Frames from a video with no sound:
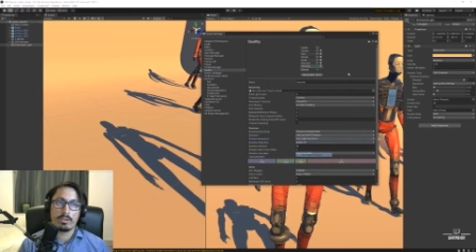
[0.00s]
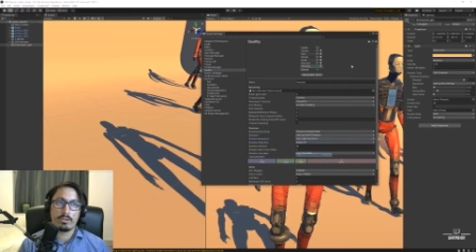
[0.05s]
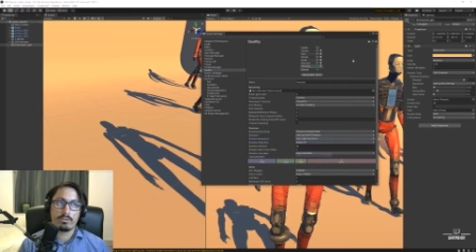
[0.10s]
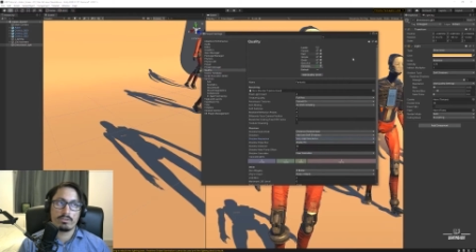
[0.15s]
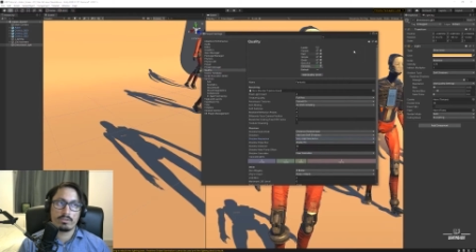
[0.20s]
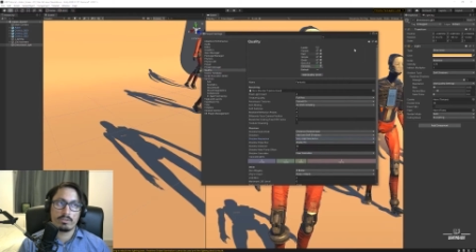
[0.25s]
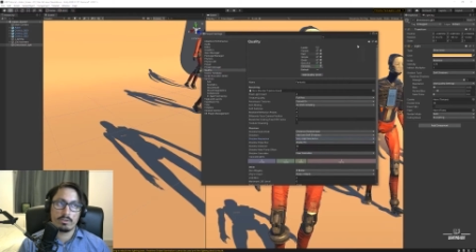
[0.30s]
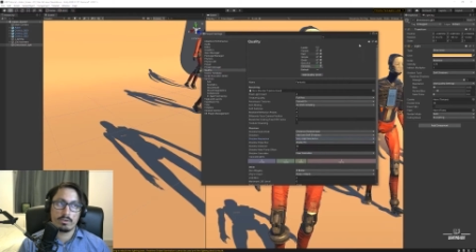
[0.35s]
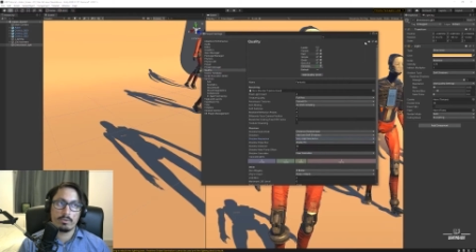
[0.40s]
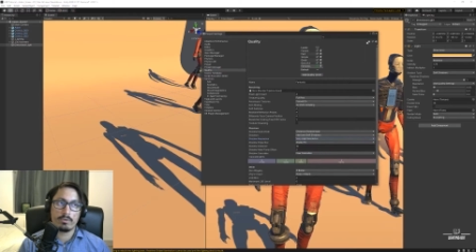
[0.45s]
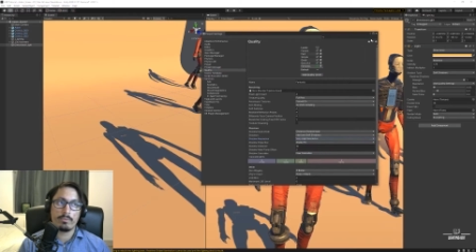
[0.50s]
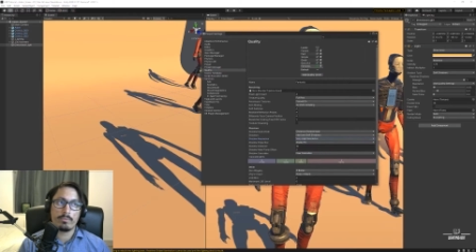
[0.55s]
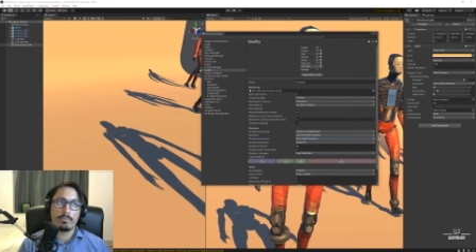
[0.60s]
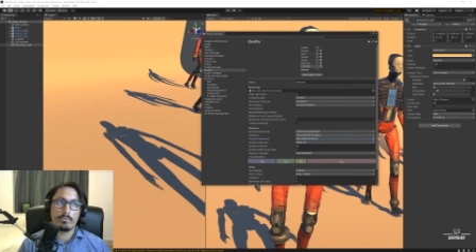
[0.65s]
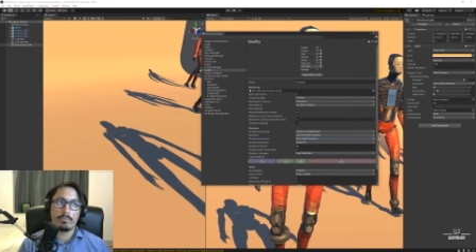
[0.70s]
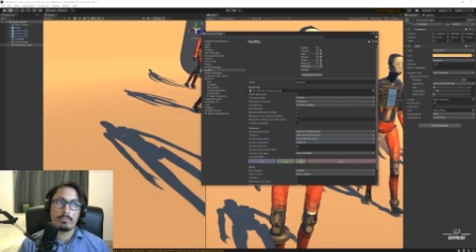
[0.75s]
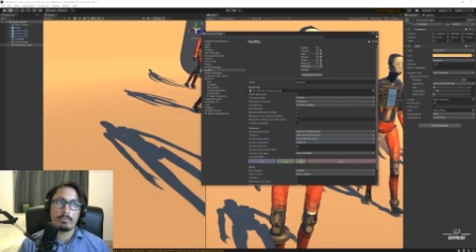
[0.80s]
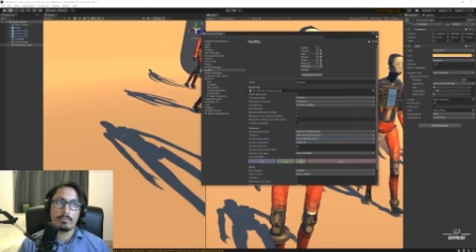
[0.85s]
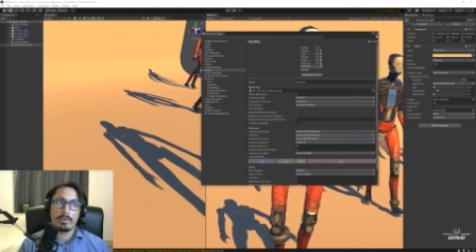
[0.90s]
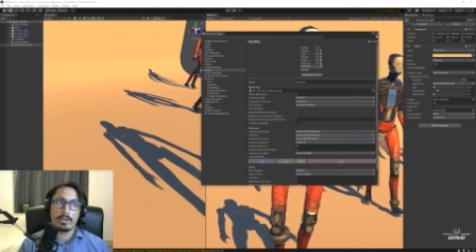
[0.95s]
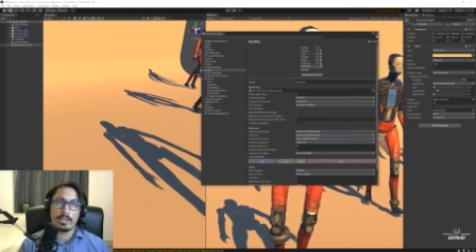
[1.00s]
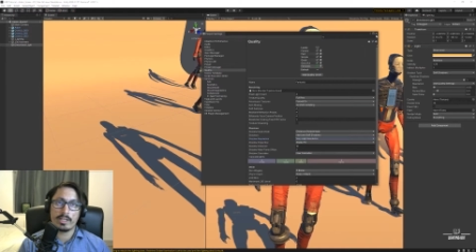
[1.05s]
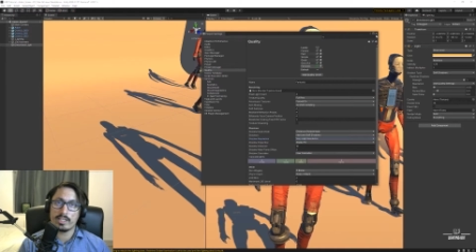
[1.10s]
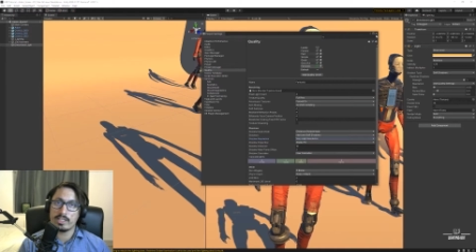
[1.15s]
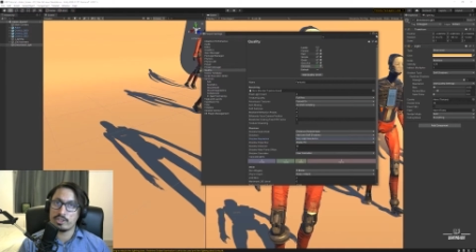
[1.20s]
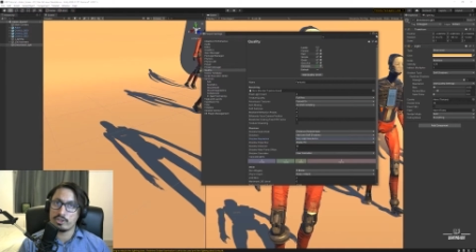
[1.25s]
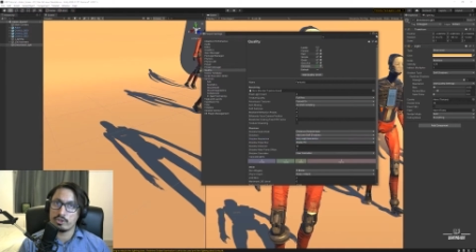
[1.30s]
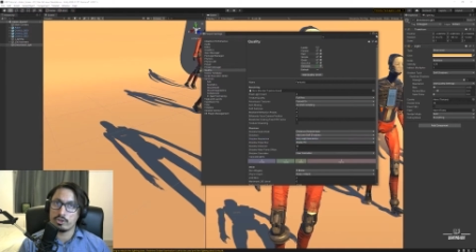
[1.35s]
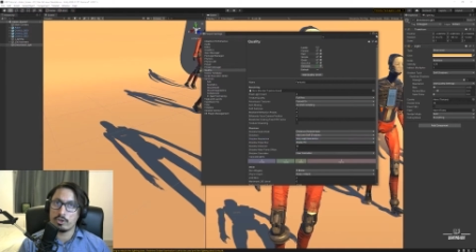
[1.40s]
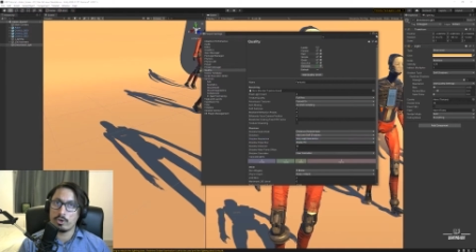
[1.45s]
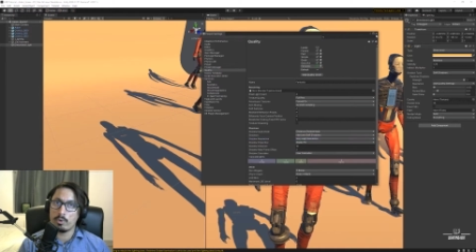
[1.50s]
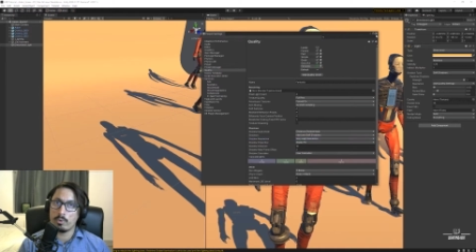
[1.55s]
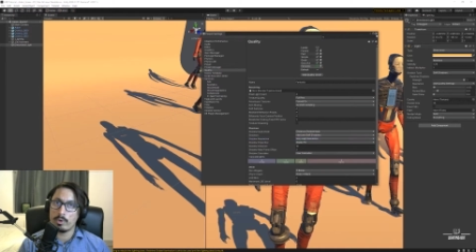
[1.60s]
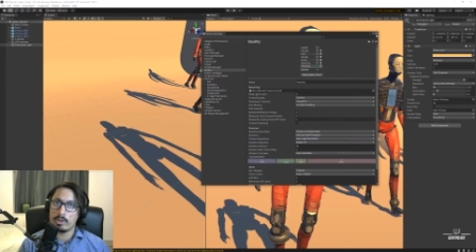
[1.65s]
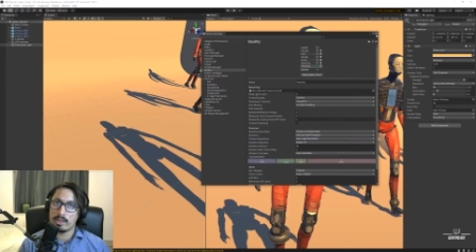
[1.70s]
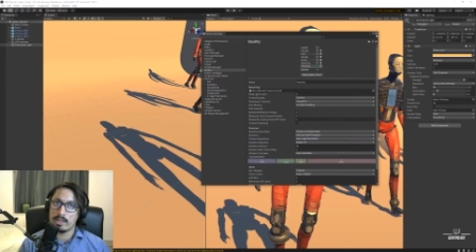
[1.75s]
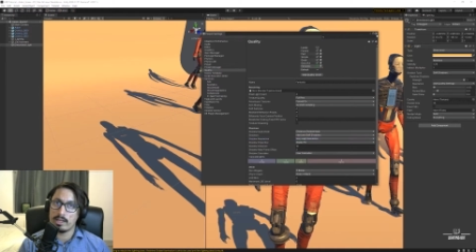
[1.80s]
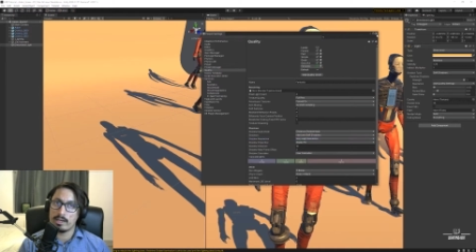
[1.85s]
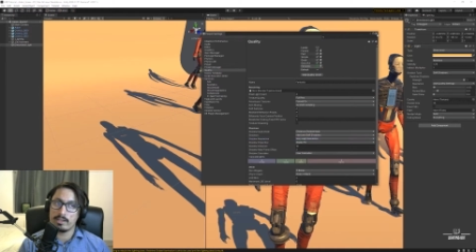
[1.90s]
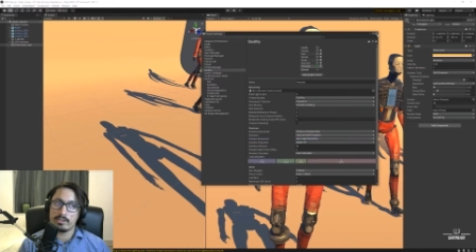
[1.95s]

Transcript: So at least you know where that